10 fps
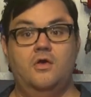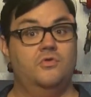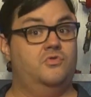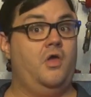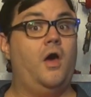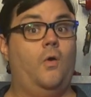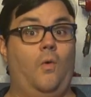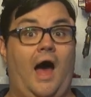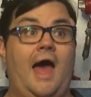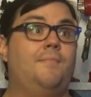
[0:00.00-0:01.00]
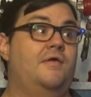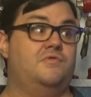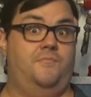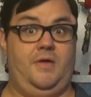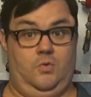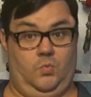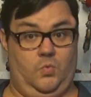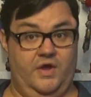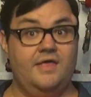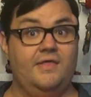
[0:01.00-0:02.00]
So, I must have
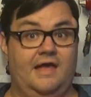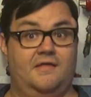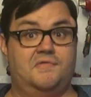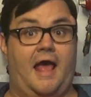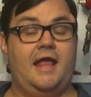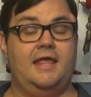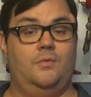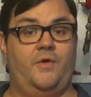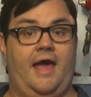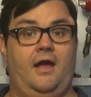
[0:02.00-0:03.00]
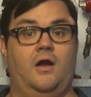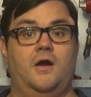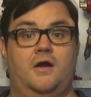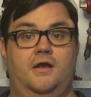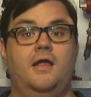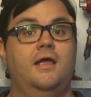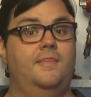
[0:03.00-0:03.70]
been really excited when I heard